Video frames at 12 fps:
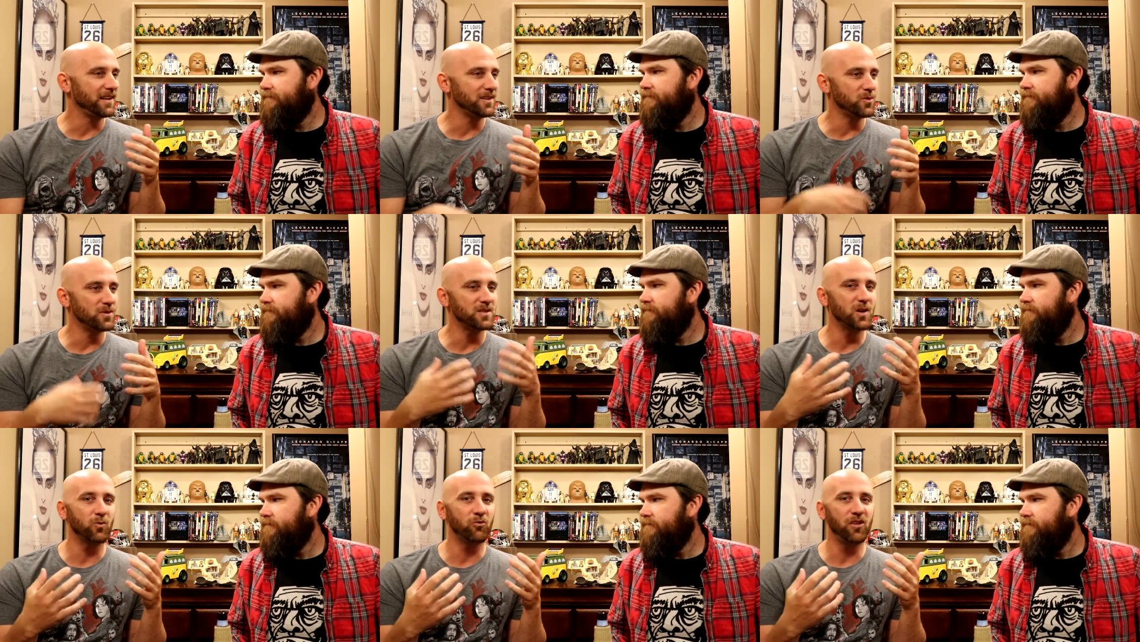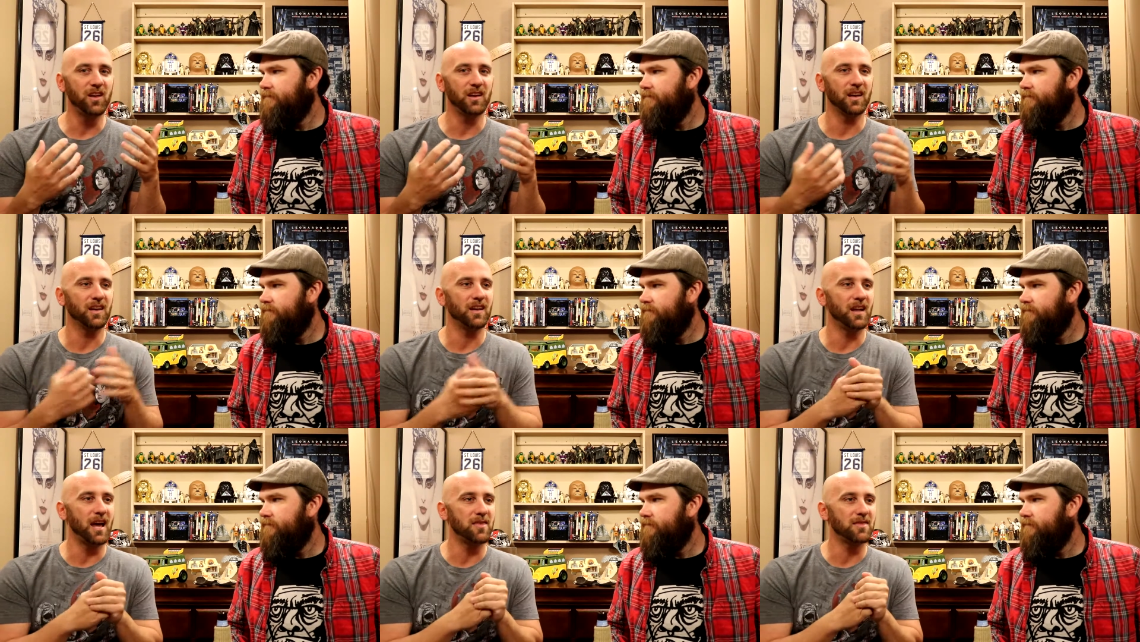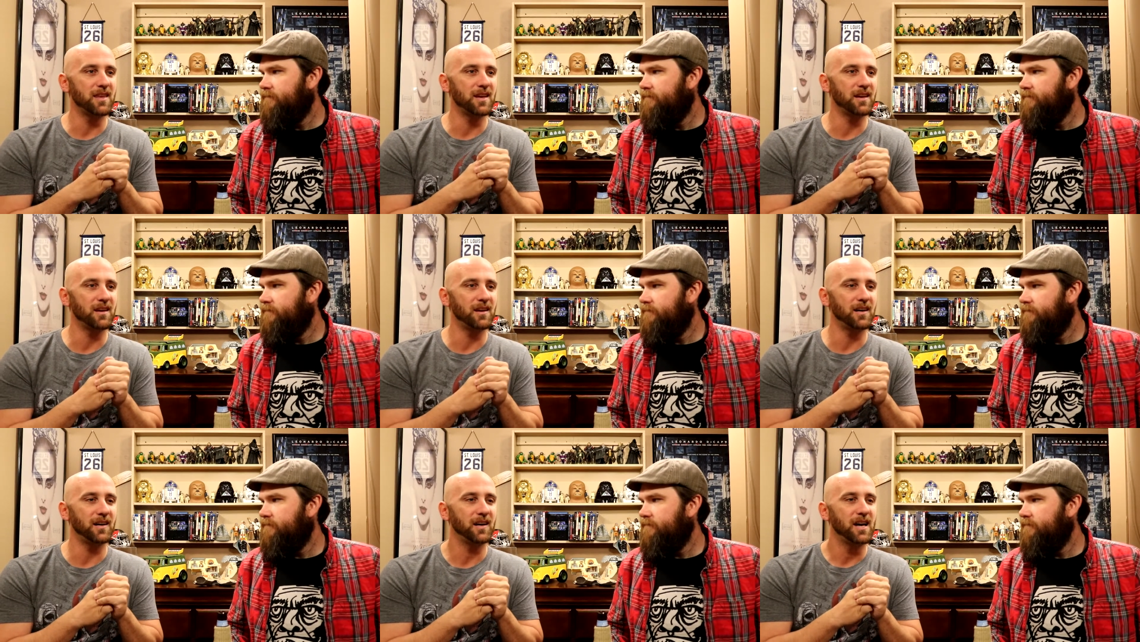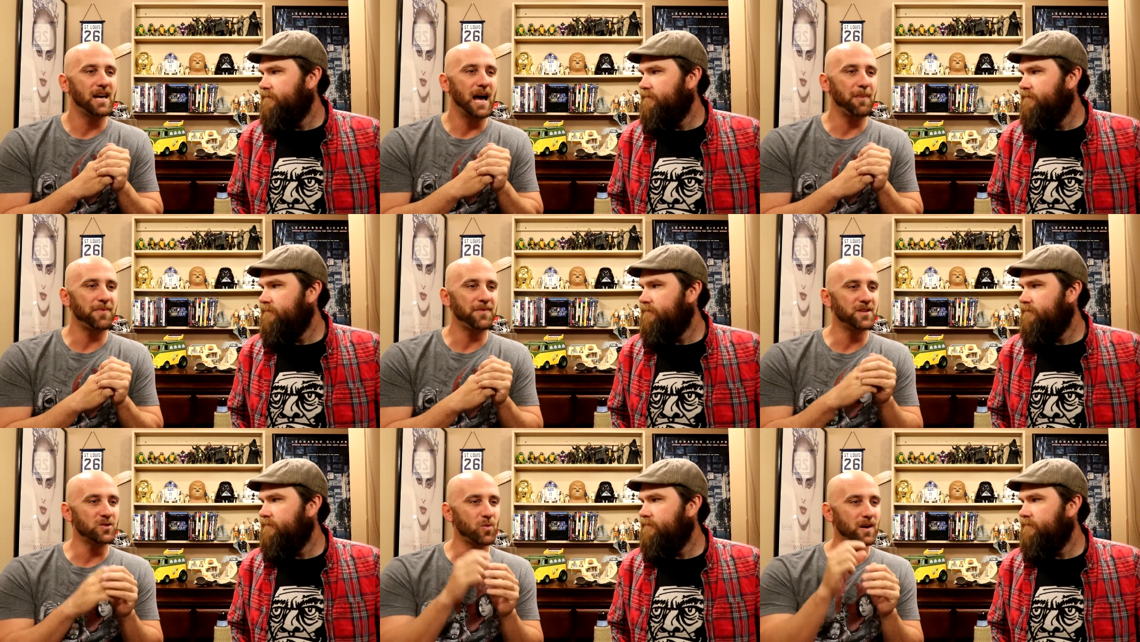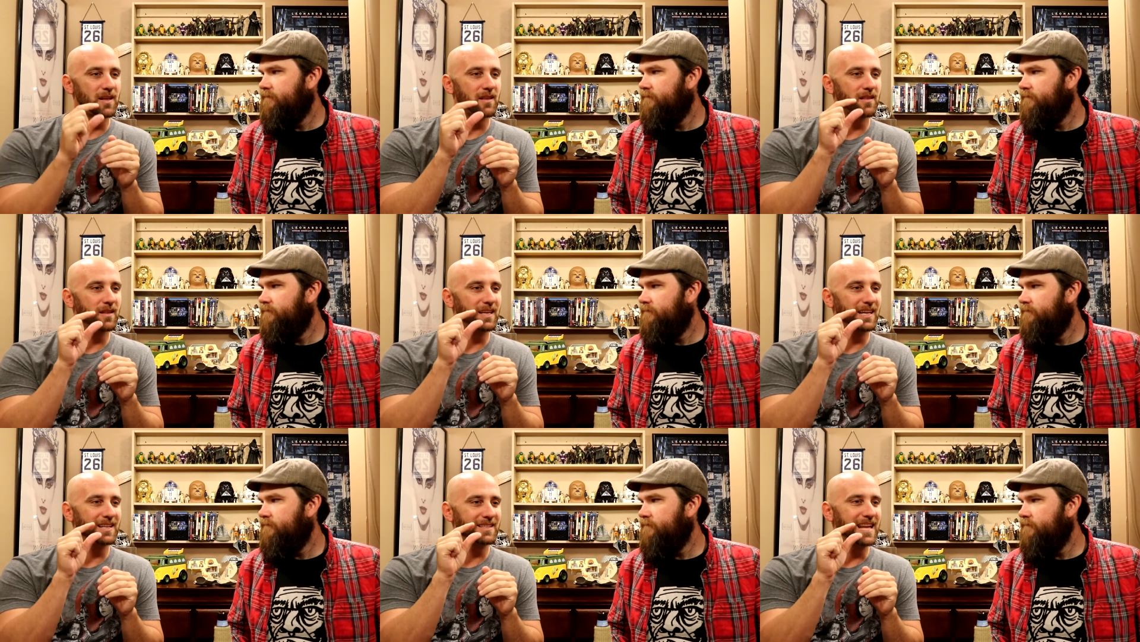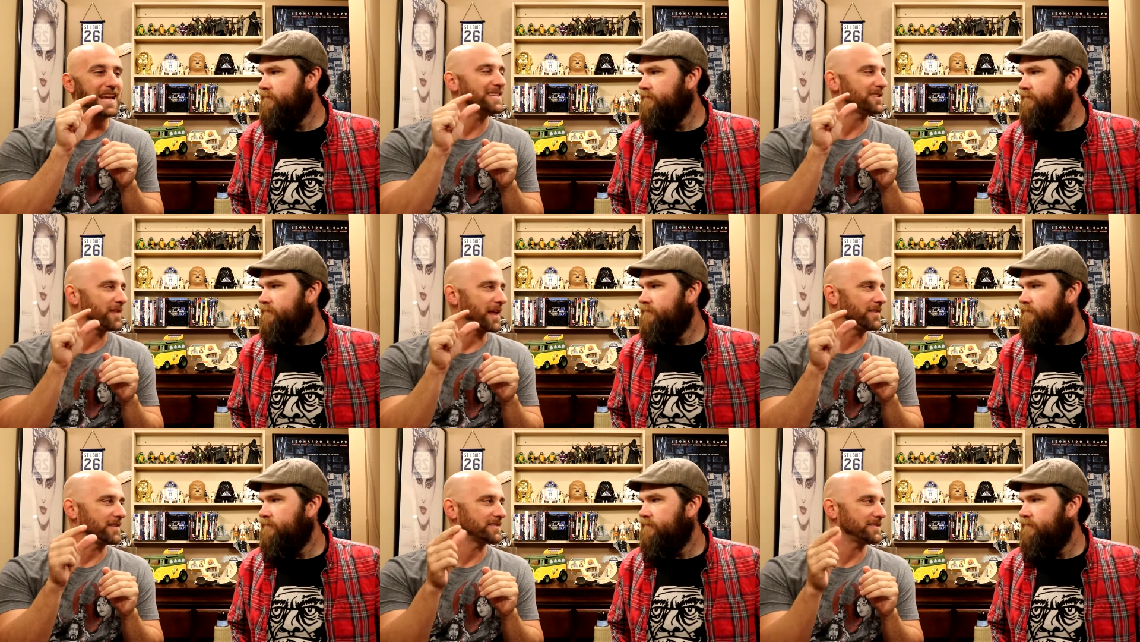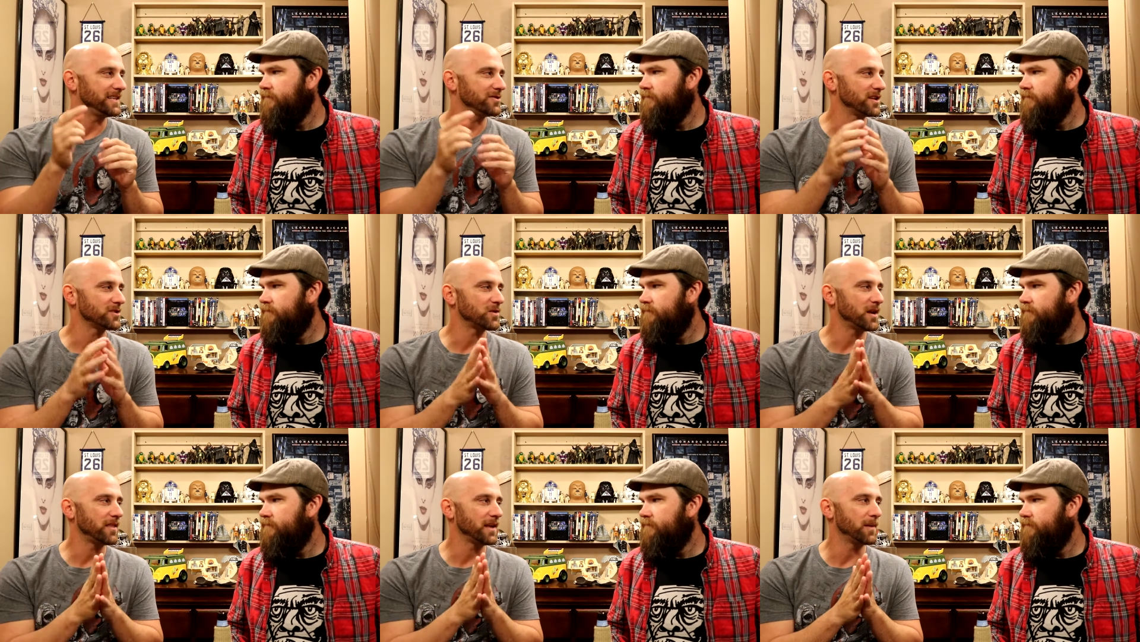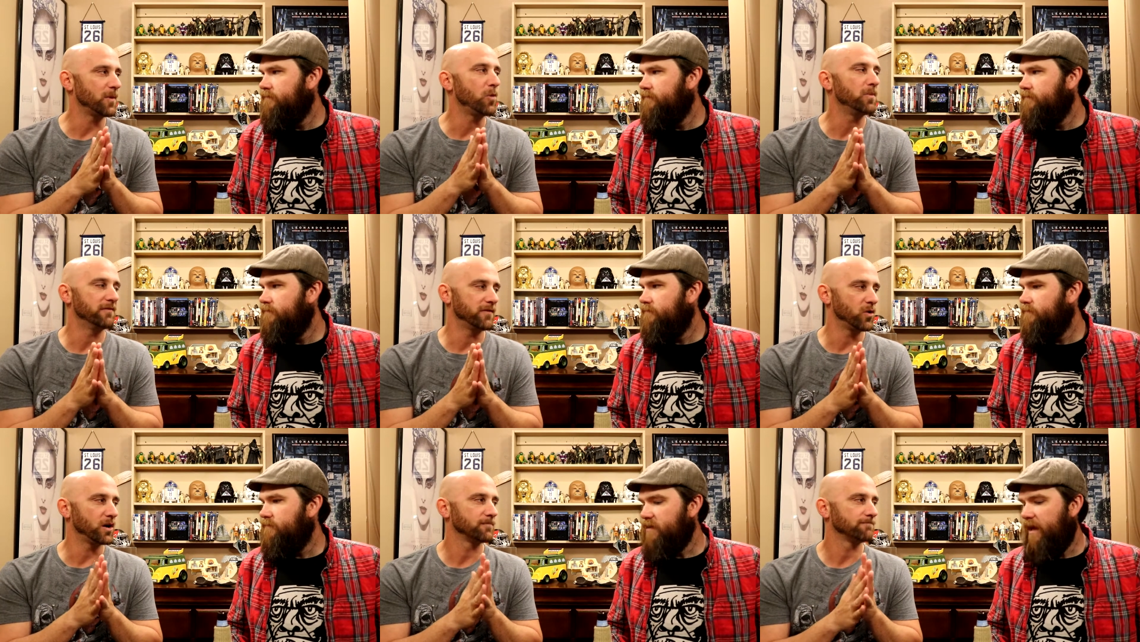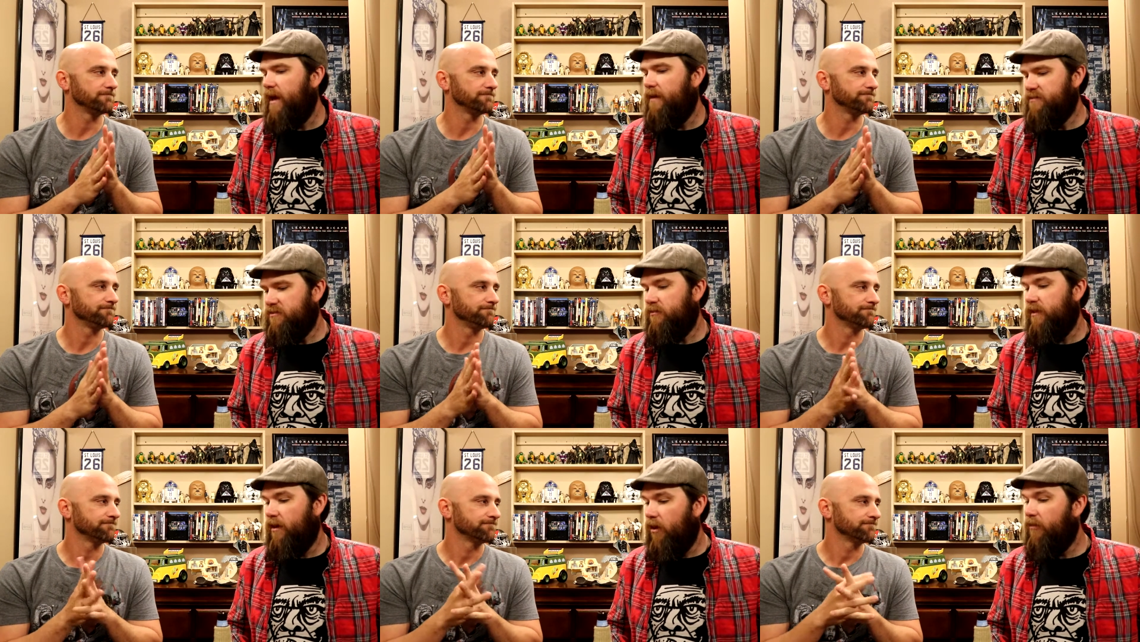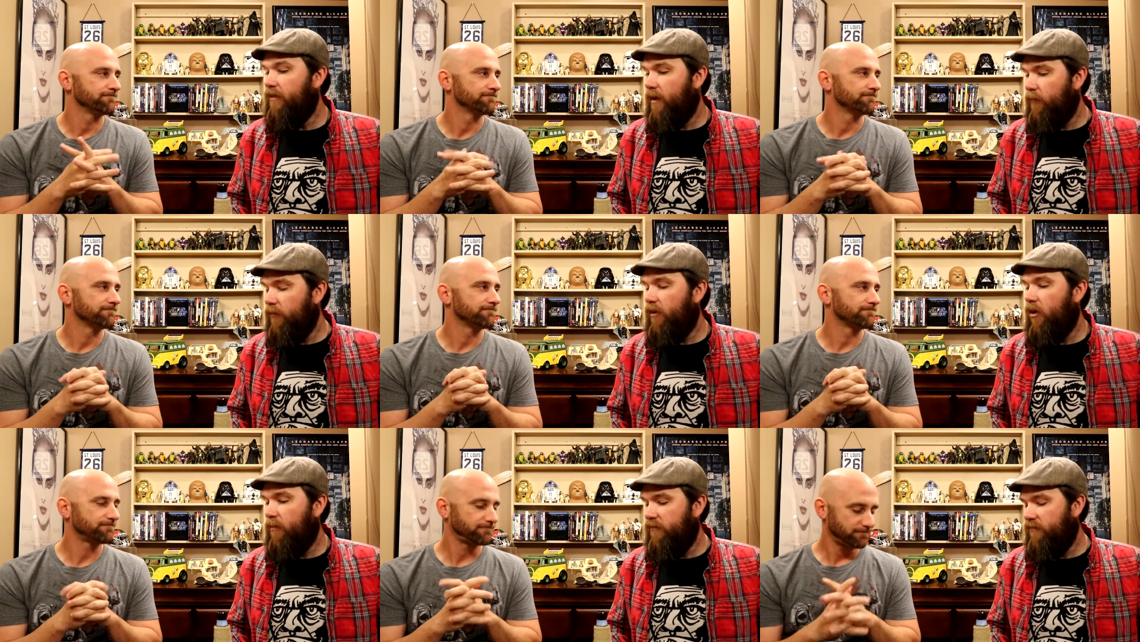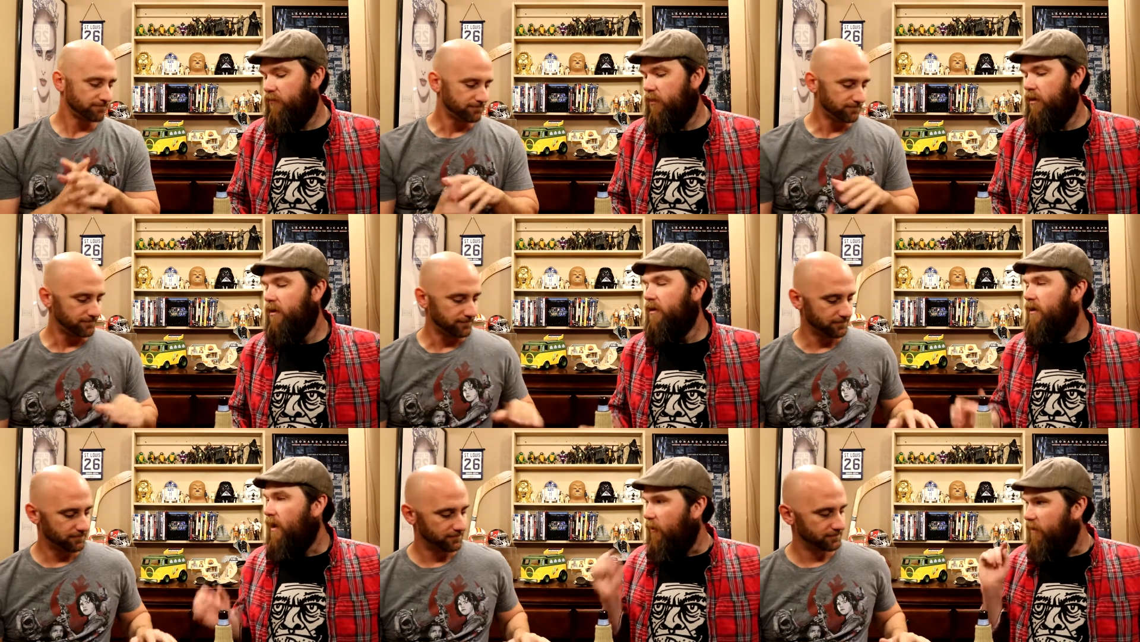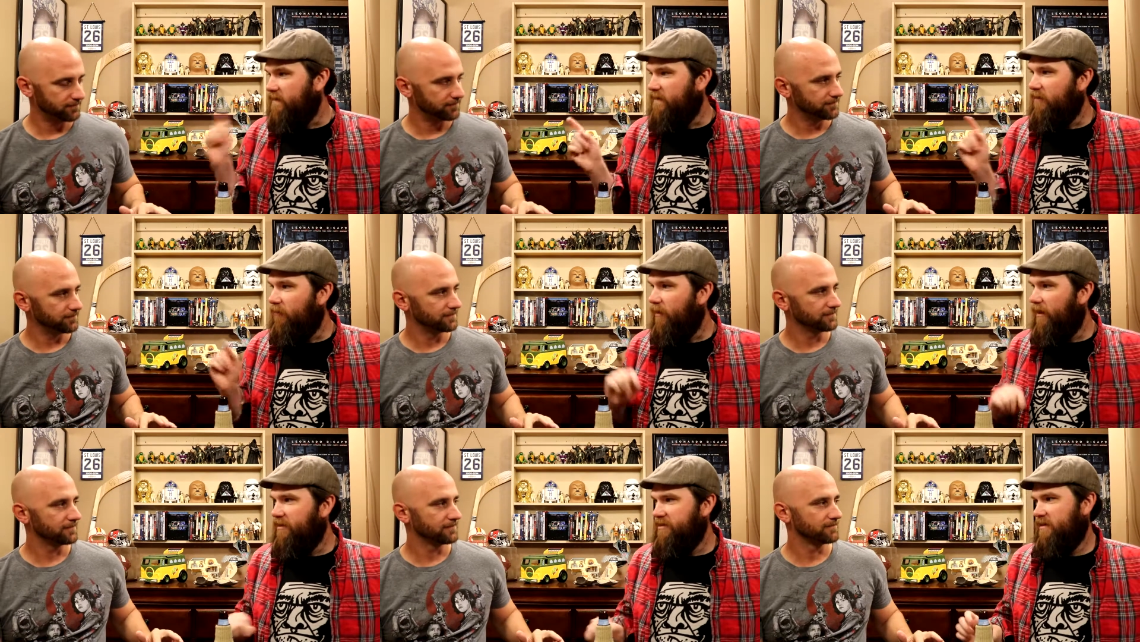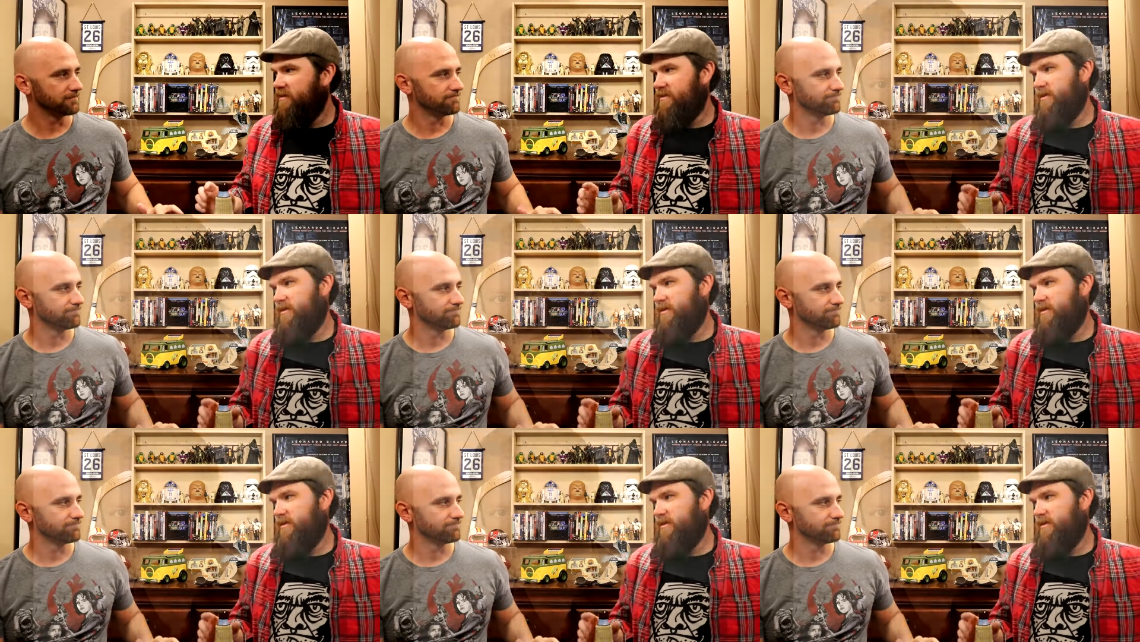Speaker 1: and do its own thing. And I think uh, I just want to get a taste of that in this teaser. That's what I think I'm hoping for.
Speaker 2: Yeah, absolutely. Another thing I'm really hoping for, I want to see the Ryan Johnson